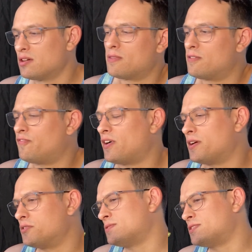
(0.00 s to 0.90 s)
the
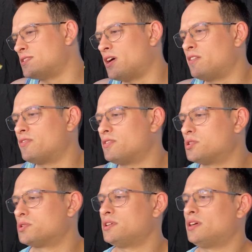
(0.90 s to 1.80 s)
final design for the
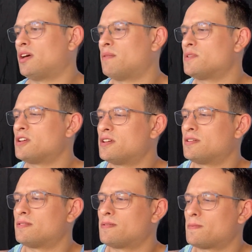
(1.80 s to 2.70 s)
tree, I'm
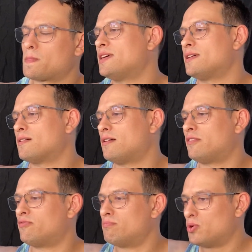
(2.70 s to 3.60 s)
gonna take
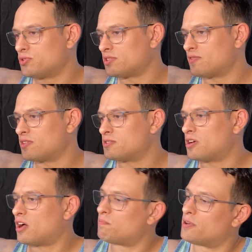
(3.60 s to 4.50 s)
off most of the
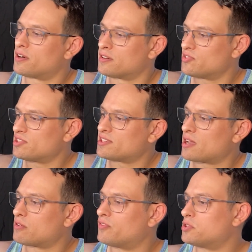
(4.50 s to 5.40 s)
top part of the
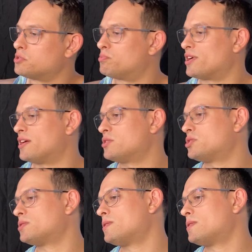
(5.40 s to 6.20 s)
sacrificial branch,